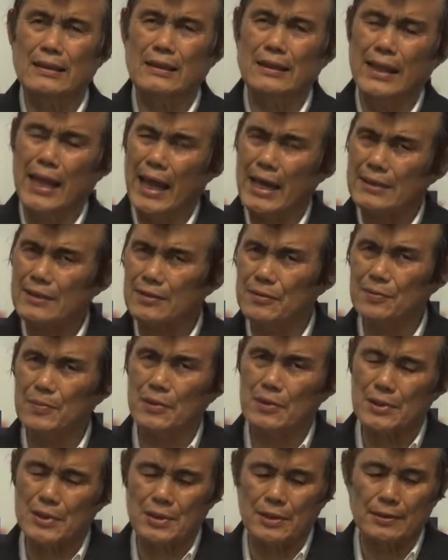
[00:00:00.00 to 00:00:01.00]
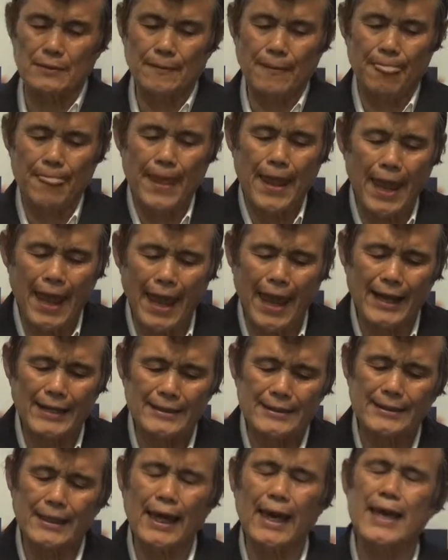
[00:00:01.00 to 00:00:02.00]
Next verse,
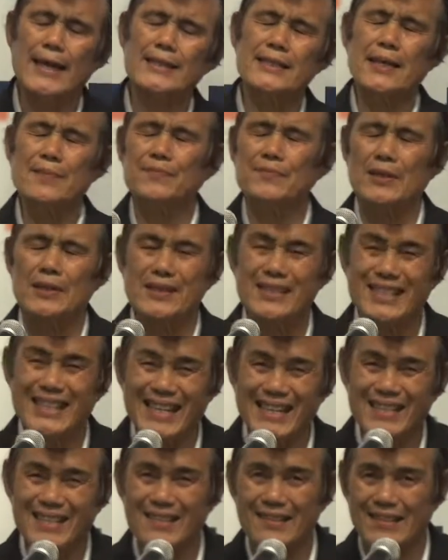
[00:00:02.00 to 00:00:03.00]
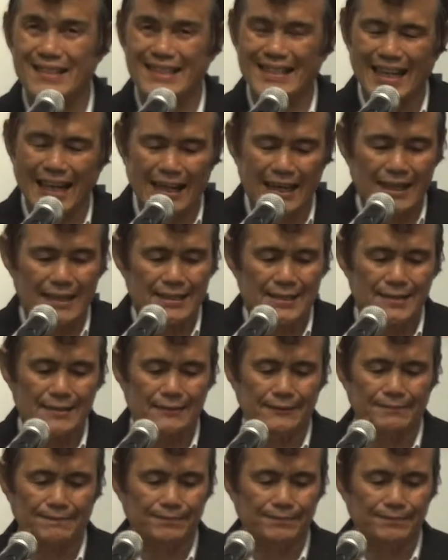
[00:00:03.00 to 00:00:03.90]
Acts 8 chapter 6 says,